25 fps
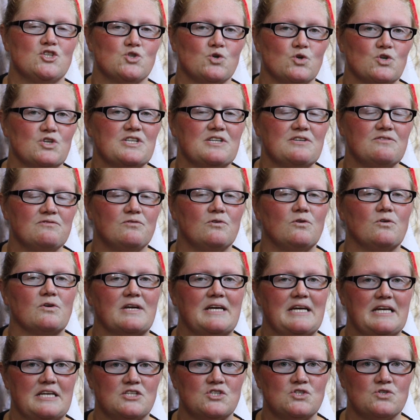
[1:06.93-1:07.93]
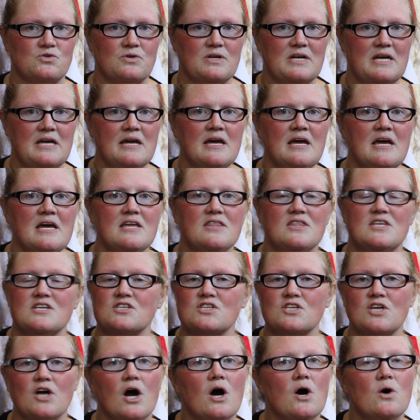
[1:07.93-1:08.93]
Georgian folk history,
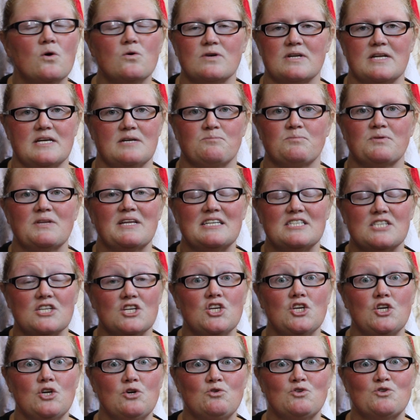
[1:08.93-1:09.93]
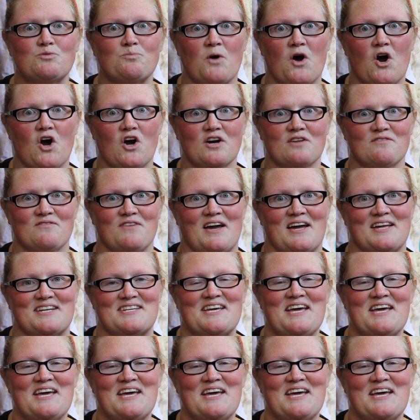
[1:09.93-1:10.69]
this coat, it plays a huge part of it.